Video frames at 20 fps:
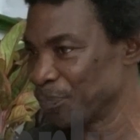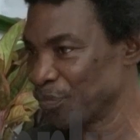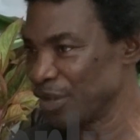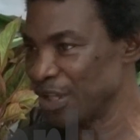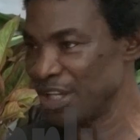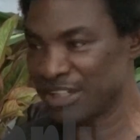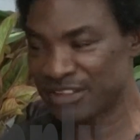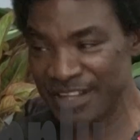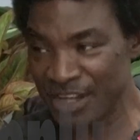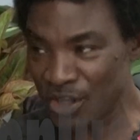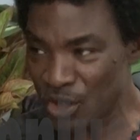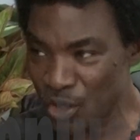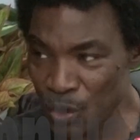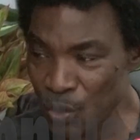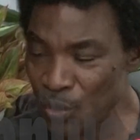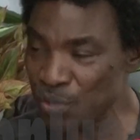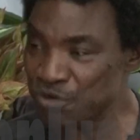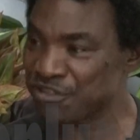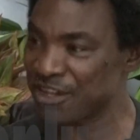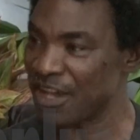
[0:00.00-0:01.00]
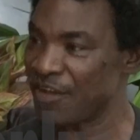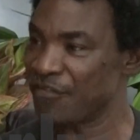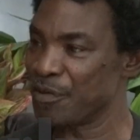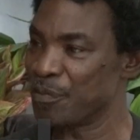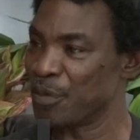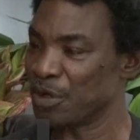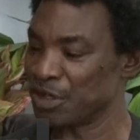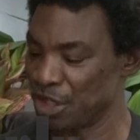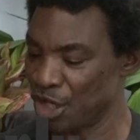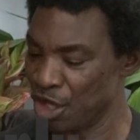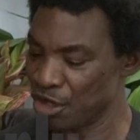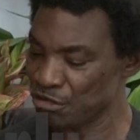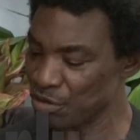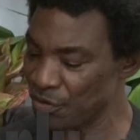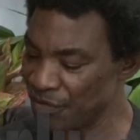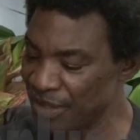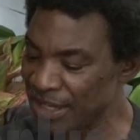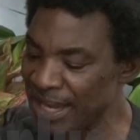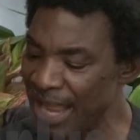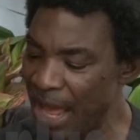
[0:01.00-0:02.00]
It includes everybody. So
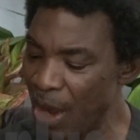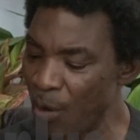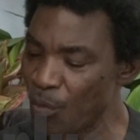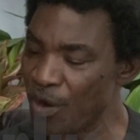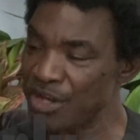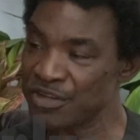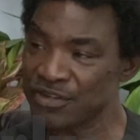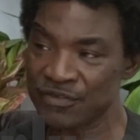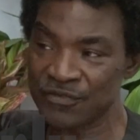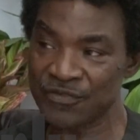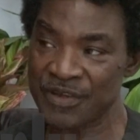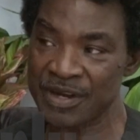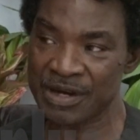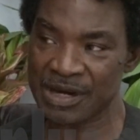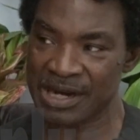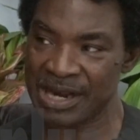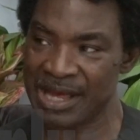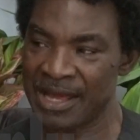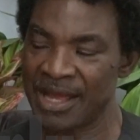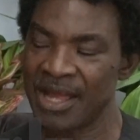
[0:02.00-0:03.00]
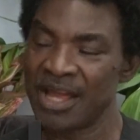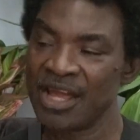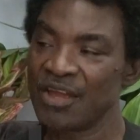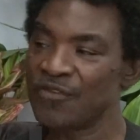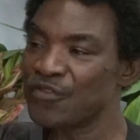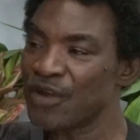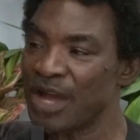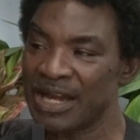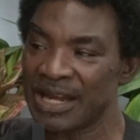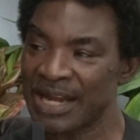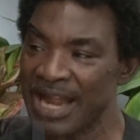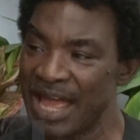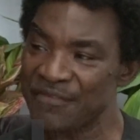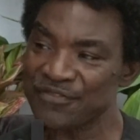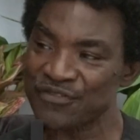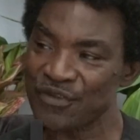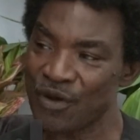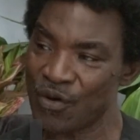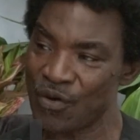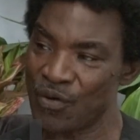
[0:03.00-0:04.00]
the language is very clear. If you are a
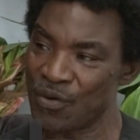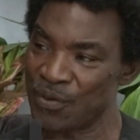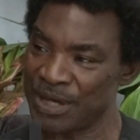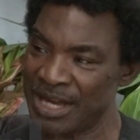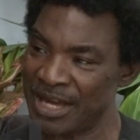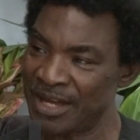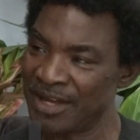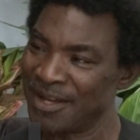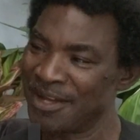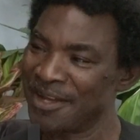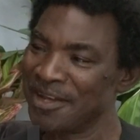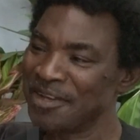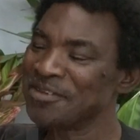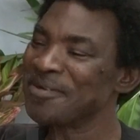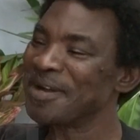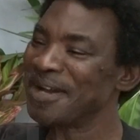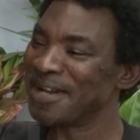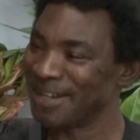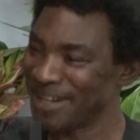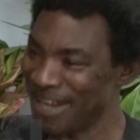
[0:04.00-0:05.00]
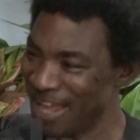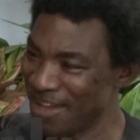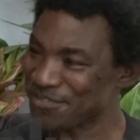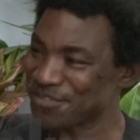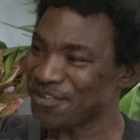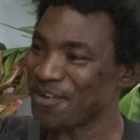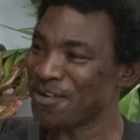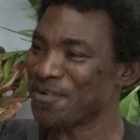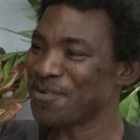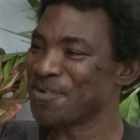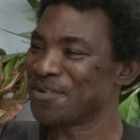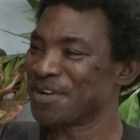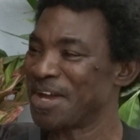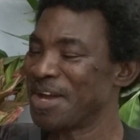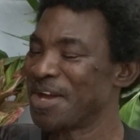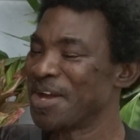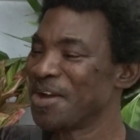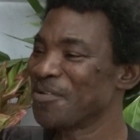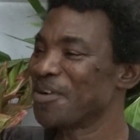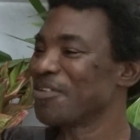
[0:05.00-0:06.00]
livestock owner, you are a livestock owner,
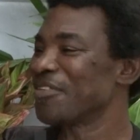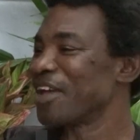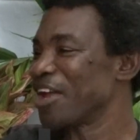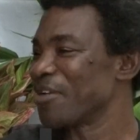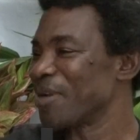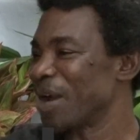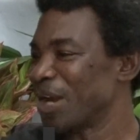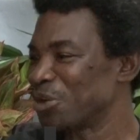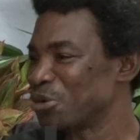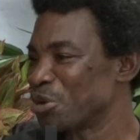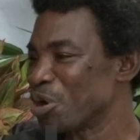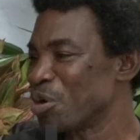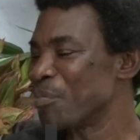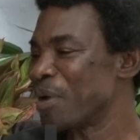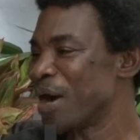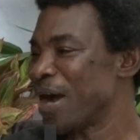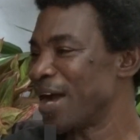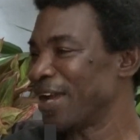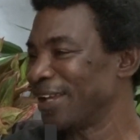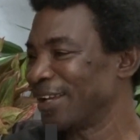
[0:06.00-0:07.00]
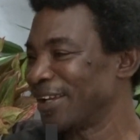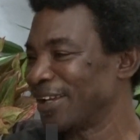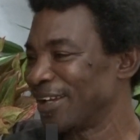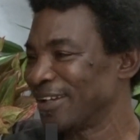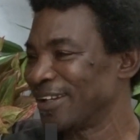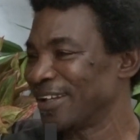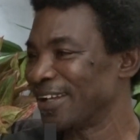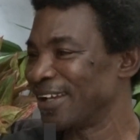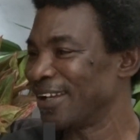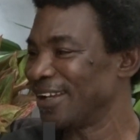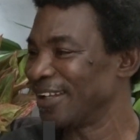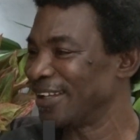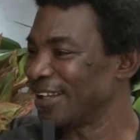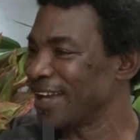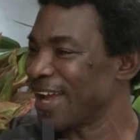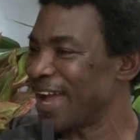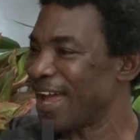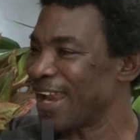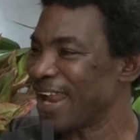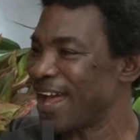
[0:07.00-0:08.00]
whether you are Idoma, Igede,
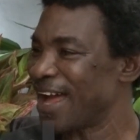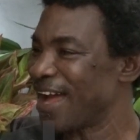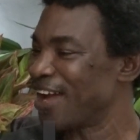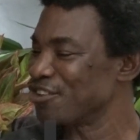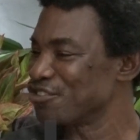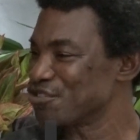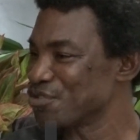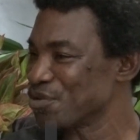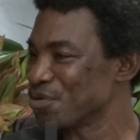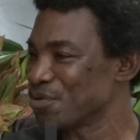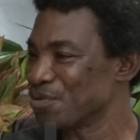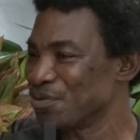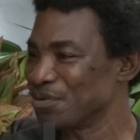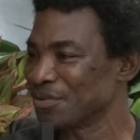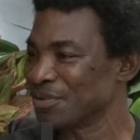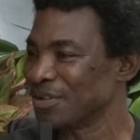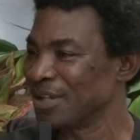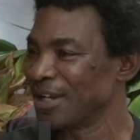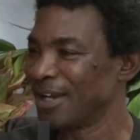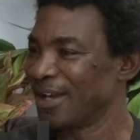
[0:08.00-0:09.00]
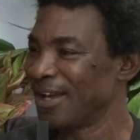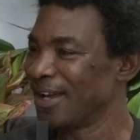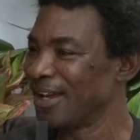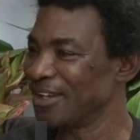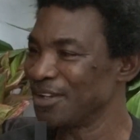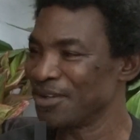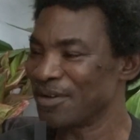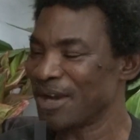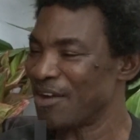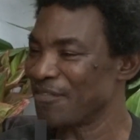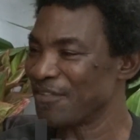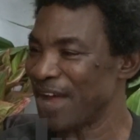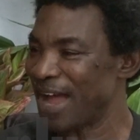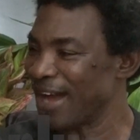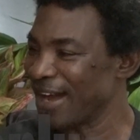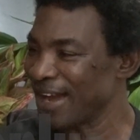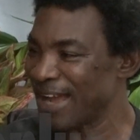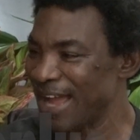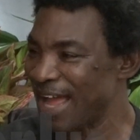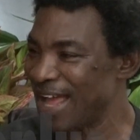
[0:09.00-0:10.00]
Igala, Jukun, you have
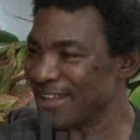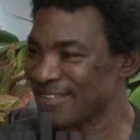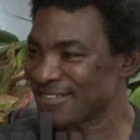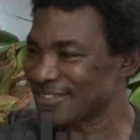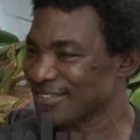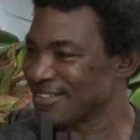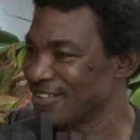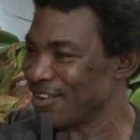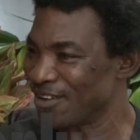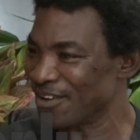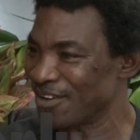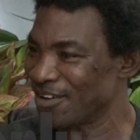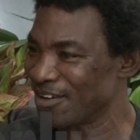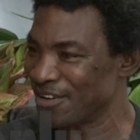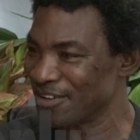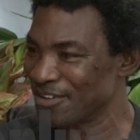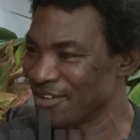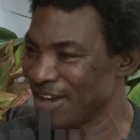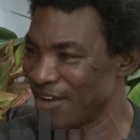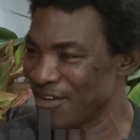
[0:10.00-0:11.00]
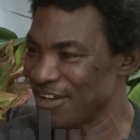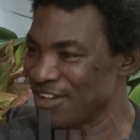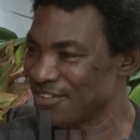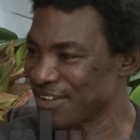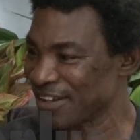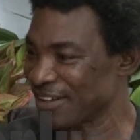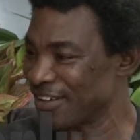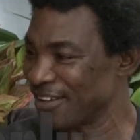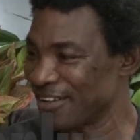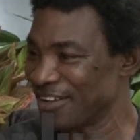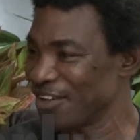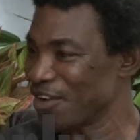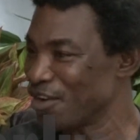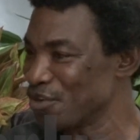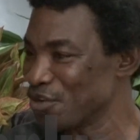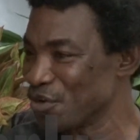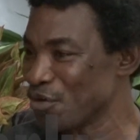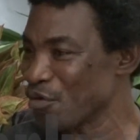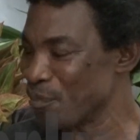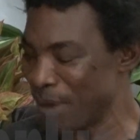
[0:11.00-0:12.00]
Angas, or you are Ishakiri or
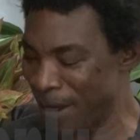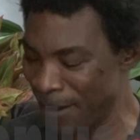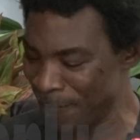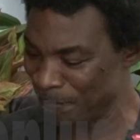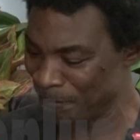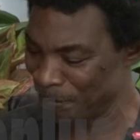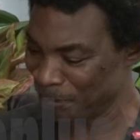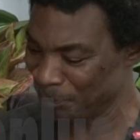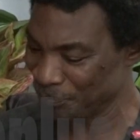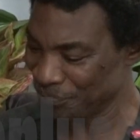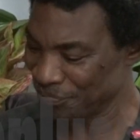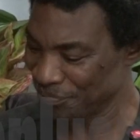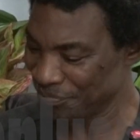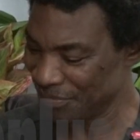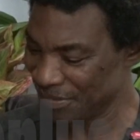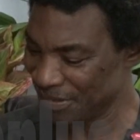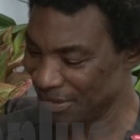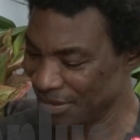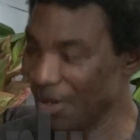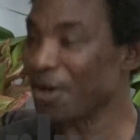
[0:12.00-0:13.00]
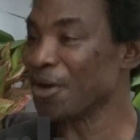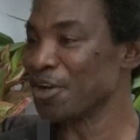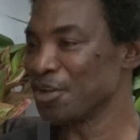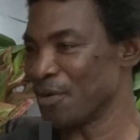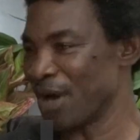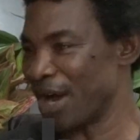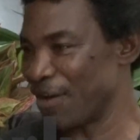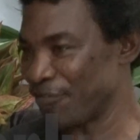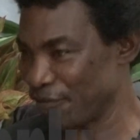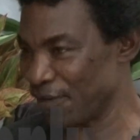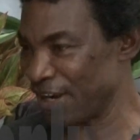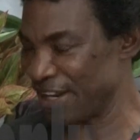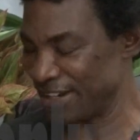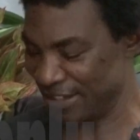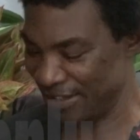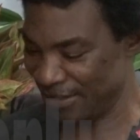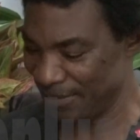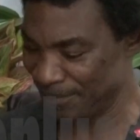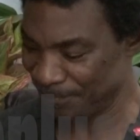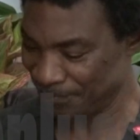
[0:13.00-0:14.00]
Yoruba, or you are Fulani.